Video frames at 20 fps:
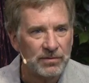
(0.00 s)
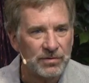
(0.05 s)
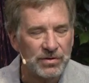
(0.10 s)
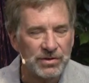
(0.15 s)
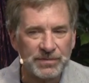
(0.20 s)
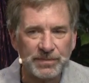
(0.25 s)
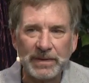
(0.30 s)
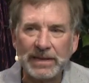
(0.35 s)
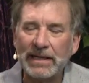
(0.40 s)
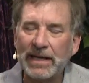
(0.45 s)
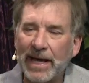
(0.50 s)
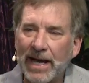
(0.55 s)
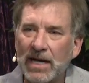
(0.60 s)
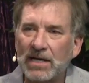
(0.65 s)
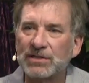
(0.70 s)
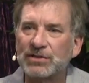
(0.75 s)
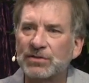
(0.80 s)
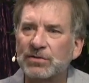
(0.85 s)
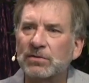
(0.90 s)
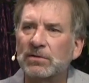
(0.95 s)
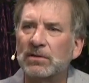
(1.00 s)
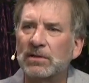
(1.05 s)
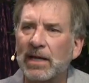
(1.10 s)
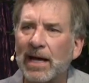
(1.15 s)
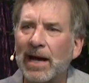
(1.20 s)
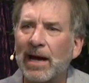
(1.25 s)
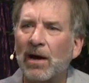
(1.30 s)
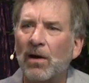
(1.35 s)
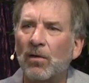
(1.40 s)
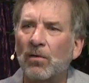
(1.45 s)
Just being asked to
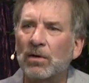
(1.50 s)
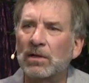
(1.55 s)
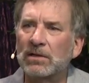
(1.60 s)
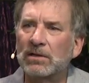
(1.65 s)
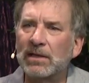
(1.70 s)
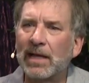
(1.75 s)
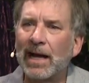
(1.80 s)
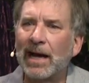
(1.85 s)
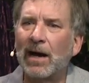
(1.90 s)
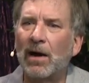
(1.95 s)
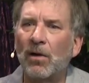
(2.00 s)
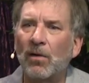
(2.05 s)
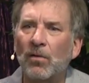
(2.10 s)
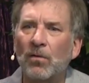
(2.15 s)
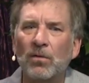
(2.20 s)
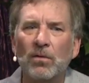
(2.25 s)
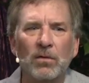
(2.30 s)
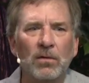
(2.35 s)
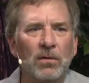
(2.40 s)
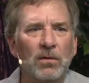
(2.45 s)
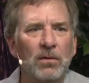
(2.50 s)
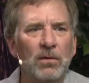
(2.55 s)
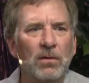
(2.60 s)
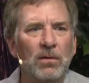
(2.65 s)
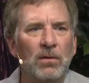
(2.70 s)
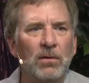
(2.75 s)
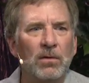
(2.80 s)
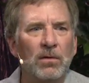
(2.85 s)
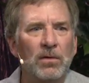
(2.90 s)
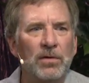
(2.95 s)
allow, allow
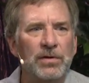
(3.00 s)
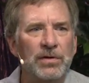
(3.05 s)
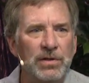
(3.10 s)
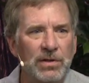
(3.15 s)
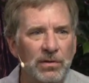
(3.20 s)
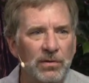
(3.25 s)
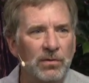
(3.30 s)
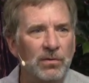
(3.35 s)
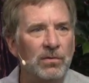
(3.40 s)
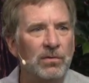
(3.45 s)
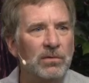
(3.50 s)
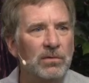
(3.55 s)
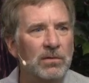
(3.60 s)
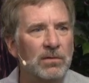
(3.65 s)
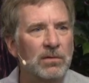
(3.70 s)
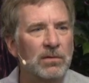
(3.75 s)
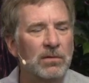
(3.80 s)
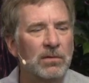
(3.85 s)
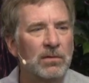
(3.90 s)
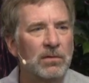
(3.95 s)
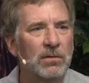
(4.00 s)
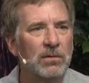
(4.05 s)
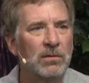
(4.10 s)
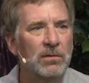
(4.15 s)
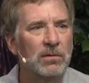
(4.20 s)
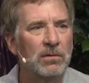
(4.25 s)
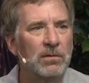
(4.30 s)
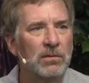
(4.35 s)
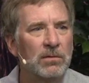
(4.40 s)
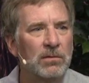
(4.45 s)
you.
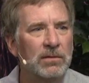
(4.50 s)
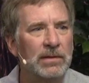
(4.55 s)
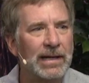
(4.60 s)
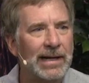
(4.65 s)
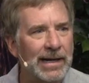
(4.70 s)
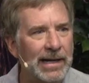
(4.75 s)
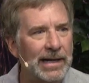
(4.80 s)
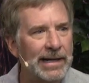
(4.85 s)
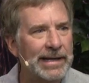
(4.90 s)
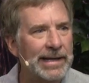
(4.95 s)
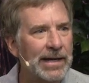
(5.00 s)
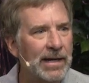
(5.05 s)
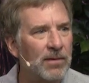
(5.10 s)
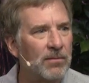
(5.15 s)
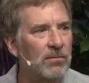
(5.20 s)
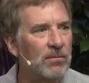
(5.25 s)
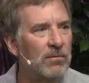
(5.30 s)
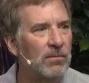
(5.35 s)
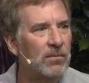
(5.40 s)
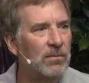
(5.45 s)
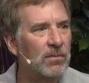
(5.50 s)
I am.